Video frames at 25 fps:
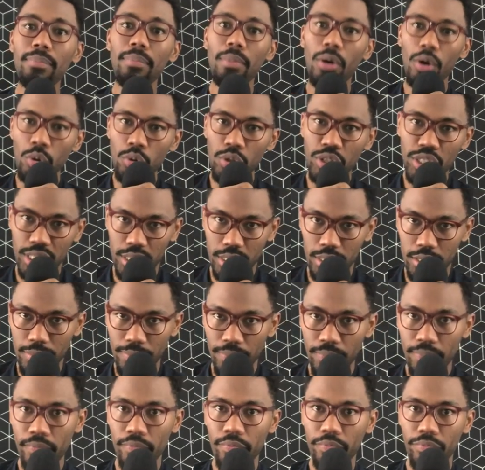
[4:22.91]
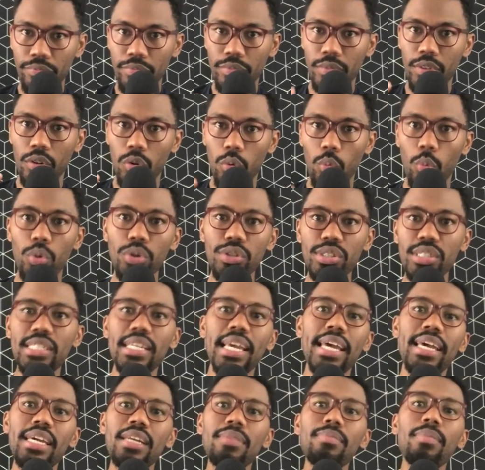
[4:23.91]
motion will
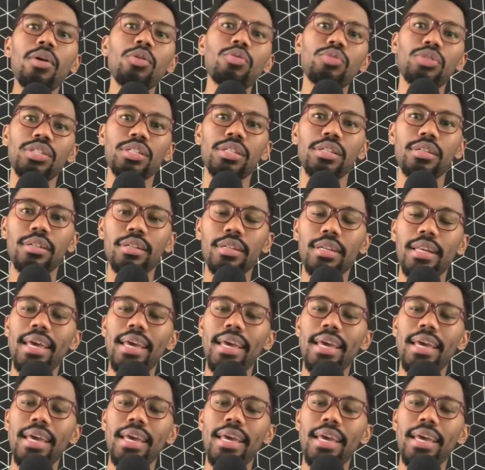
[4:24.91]
stay in motion.